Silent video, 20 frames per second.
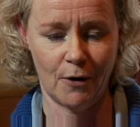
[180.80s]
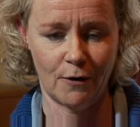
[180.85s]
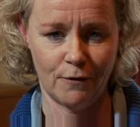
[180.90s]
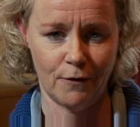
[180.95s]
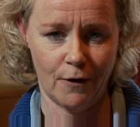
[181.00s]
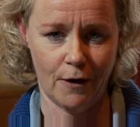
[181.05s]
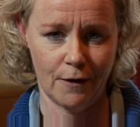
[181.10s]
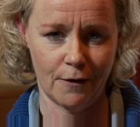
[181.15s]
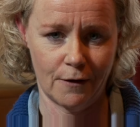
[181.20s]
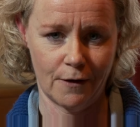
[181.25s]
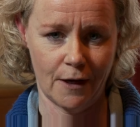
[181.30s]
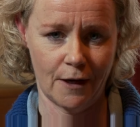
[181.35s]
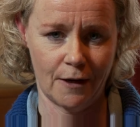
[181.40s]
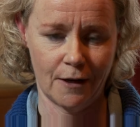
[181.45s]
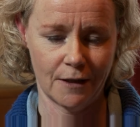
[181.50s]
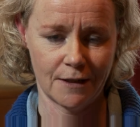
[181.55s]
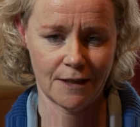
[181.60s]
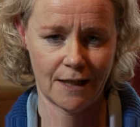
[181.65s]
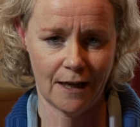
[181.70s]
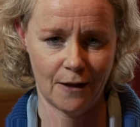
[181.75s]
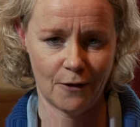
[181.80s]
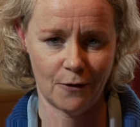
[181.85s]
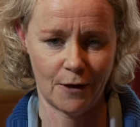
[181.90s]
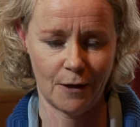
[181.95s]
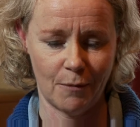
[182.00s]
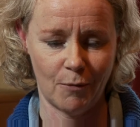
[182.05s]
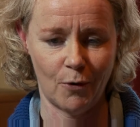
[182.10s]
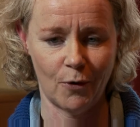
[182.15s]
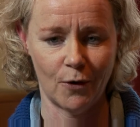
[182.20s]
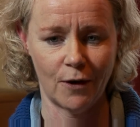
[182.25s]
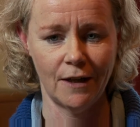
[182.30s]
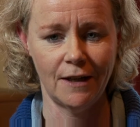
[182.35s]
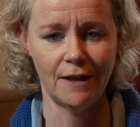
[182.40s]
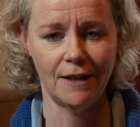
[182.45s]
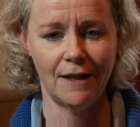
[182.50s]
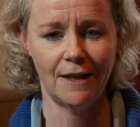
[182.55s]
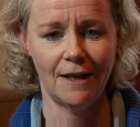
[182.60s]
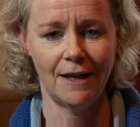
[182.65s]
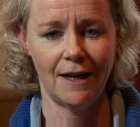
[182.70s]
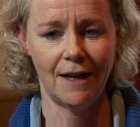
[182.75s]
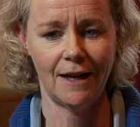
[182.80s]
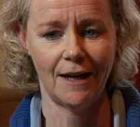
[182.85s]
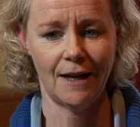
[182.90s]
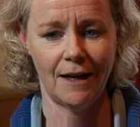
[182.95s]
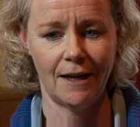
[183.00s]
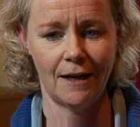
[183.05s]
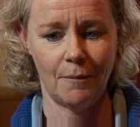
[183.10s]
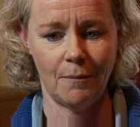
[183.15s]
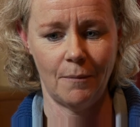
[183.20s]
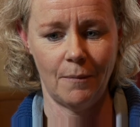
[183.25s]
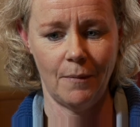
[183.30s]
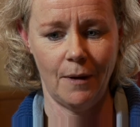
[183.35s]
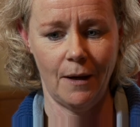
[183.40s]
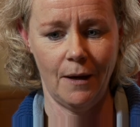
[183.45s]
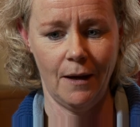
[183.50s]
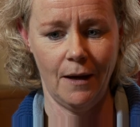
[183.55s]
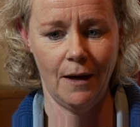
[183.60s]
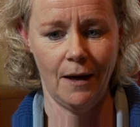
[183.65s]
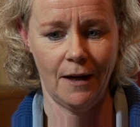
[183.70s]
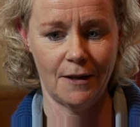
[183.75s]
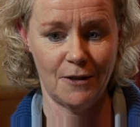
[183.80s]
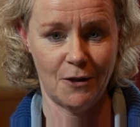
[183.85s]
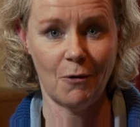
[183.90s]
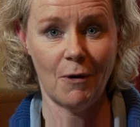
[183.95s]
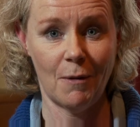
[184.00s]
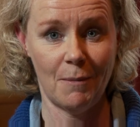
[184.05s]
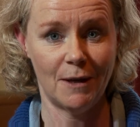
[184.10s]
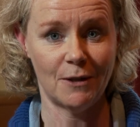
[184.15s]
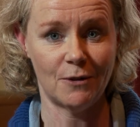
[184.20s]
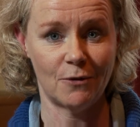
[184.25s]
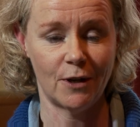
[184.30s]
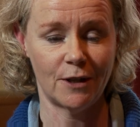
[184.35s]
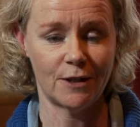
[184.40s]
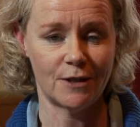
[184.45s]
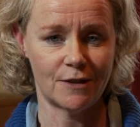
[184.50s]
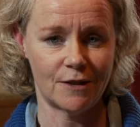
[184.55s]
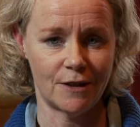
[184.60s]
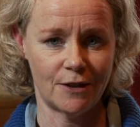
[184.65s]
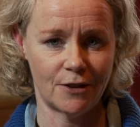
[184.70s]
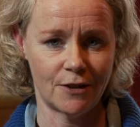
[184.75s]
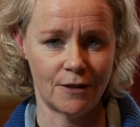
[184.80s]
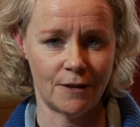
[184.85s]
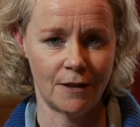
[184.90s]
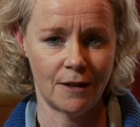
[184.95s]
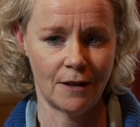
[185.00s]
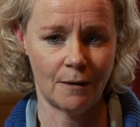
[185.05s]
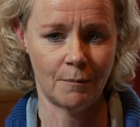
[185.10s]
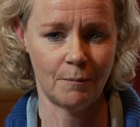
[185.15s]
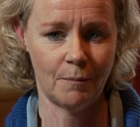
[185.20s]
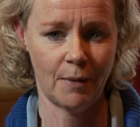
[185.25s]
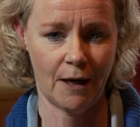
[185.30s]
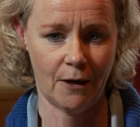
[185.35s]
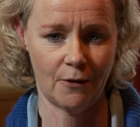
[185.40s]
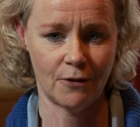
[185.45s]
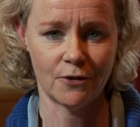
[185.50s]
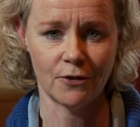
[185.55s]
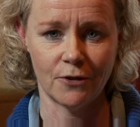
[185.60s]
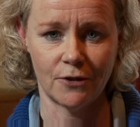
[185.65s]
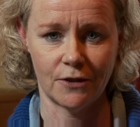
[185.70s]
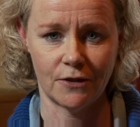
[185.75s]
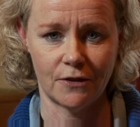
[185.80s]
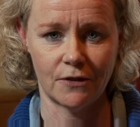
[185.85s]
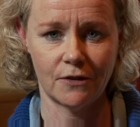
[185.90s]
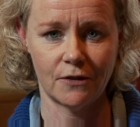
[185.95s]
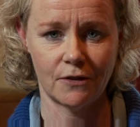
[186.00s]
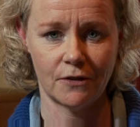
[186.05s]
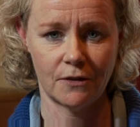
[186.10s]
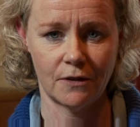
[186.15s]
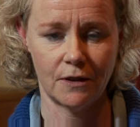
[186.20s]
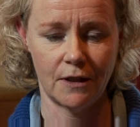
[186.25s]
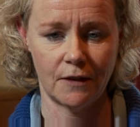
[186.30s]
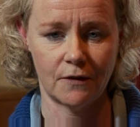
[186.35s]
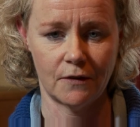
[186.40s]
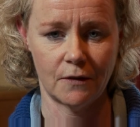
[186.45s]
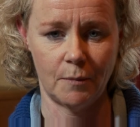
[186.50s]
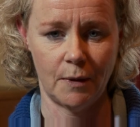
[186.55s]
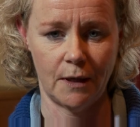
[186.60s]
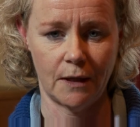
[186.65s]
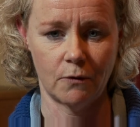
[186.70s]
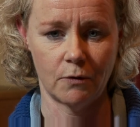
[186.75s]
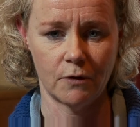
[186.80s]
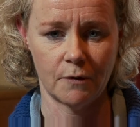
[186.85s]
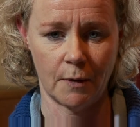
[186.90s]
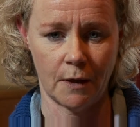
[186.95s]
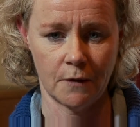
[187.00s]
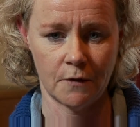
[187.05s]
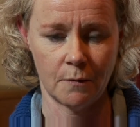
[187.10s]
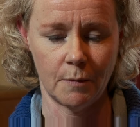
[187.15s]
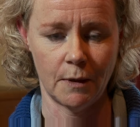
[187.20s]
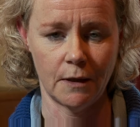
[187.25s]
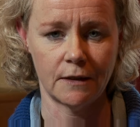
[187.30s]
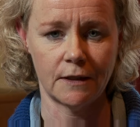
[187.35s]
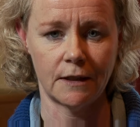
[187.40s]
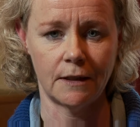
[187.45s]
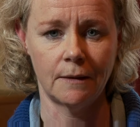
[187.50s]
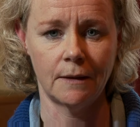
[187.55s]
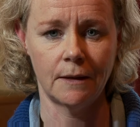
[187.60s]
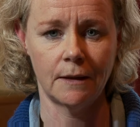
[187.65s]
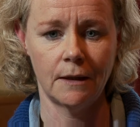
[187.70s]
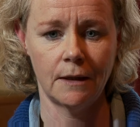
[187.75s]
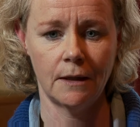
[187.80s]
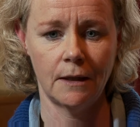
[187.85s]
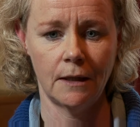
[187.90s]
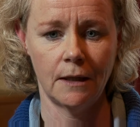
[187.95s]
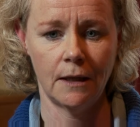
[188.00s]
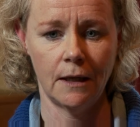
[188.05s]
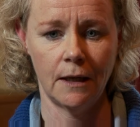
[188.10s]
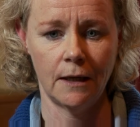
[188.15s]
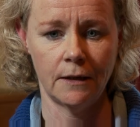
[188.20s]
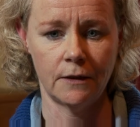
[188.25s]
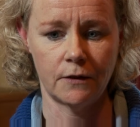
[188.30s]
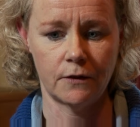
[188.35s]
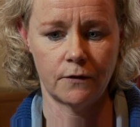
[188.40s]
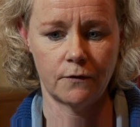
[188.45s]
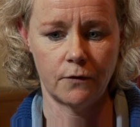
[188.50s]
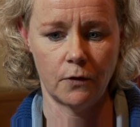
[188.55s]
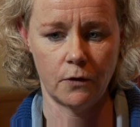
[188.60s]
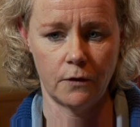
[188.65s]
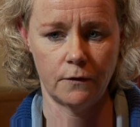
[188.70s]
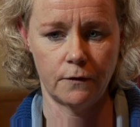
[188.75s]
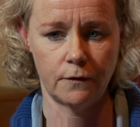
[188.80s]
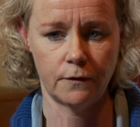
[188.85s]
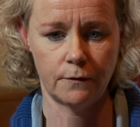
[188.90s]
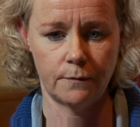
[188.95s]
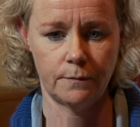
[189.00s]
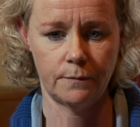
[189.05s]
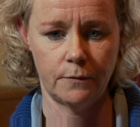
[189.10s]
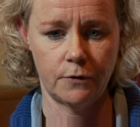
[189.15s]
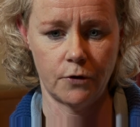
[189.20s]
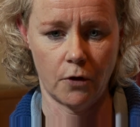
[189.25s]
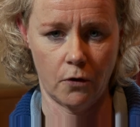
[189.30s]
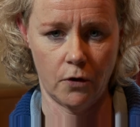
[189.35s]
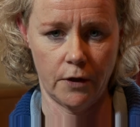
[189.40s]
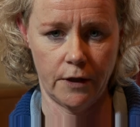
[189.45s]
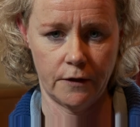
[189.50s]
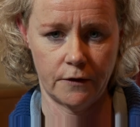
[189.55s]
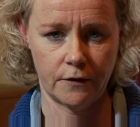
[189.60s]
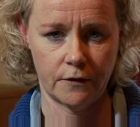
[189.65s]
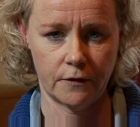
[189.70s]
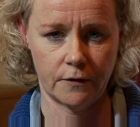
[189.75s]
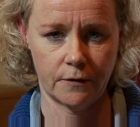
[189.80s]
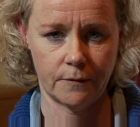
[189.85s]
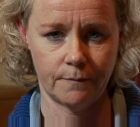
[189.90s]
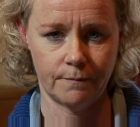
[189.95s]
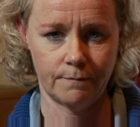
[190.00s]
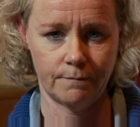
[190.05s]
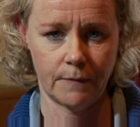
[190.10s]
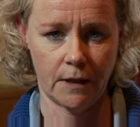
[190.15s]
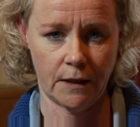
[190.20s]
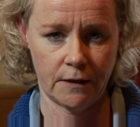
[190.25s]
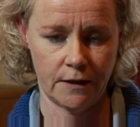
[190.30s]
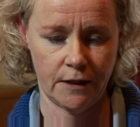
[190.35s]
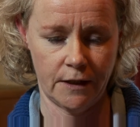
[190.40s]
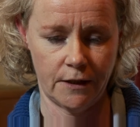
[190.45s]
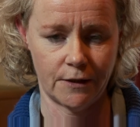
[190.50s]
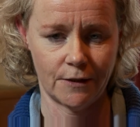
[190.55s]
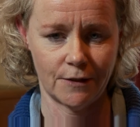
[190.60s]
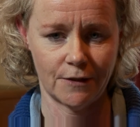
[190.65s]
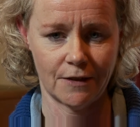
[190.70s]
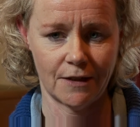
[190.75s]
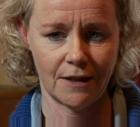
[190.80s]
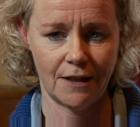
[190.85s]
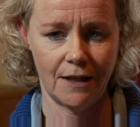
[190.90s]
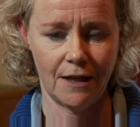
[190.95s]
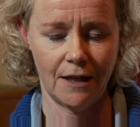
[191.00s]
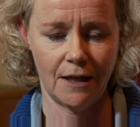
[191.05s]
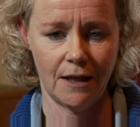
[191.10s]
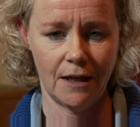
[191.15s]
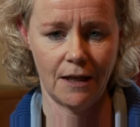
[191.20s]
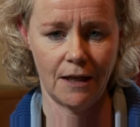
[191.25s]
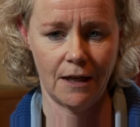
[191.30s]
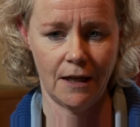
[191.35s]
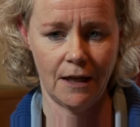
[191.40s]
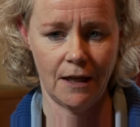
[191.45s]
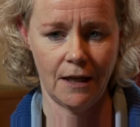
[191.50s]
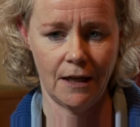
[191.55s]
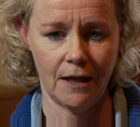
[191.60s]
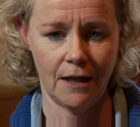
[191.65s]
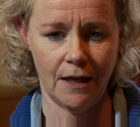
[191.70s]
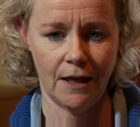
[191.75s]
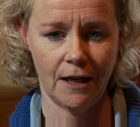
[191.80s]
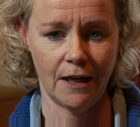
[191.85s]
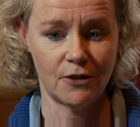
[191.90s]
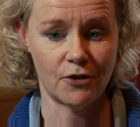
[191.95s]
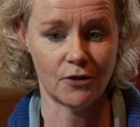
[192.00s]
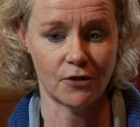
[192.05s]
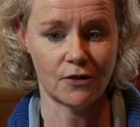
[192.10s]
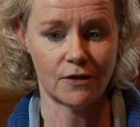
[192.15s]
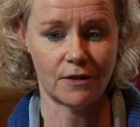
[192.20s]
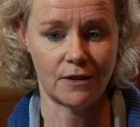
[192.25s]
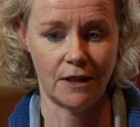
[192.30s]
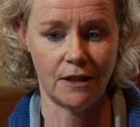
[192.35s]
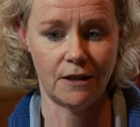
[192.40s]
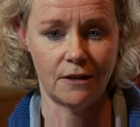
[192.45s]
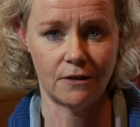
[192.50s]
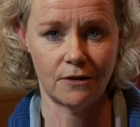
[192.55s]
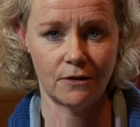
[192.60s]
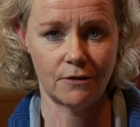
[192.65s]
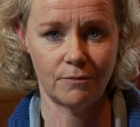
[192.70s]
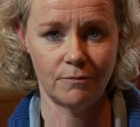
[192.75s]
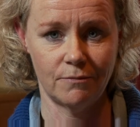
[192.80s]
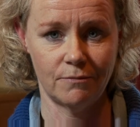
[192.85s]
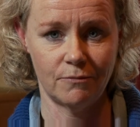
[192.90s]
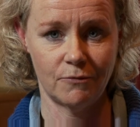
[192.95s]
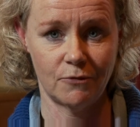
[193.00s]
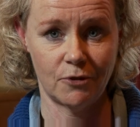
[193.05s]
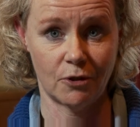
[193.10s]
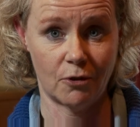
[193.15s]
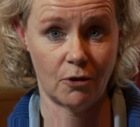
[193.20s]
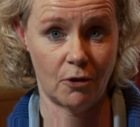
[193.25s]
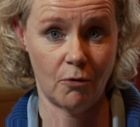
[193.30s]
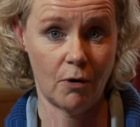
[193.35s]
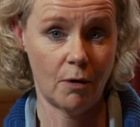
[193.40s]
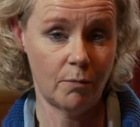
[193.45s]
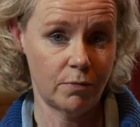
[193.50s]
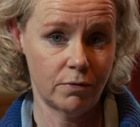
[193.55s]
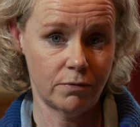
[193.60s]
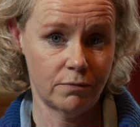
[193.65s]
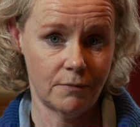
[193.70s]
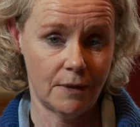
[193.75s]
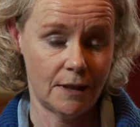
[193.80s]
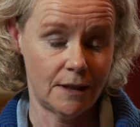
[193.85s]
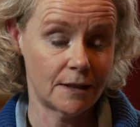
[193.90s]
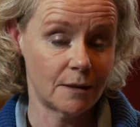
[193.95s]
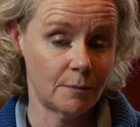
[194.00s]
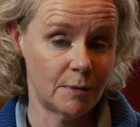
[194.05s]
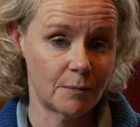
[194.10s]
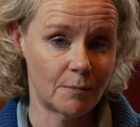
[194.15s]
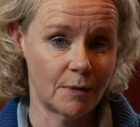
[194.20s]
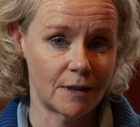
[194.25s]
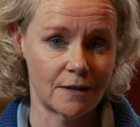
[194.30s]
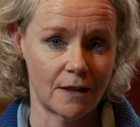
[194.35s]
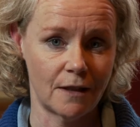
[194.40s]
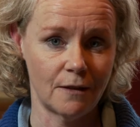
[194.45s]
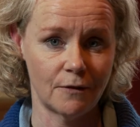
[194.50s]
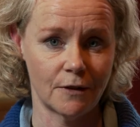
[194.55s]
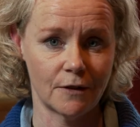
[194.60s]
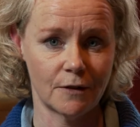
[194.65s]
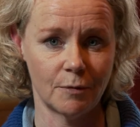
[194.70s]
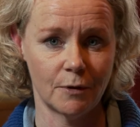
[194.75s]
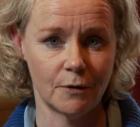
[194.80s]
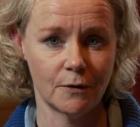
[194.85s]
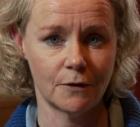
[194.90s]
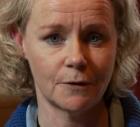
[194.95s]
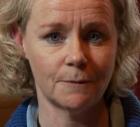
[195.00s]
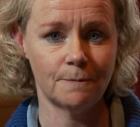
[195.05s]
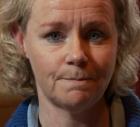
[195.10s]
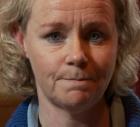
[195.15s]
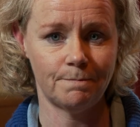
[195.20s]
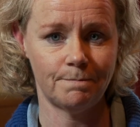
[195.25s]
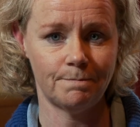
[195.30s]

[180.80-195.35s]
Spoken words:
her father and I are not together anymore, I know I made the right decision. And parenthood it's a big responsibility, and it's full of joys and tears. And I just needed to grow up a little bit myself, I suppose.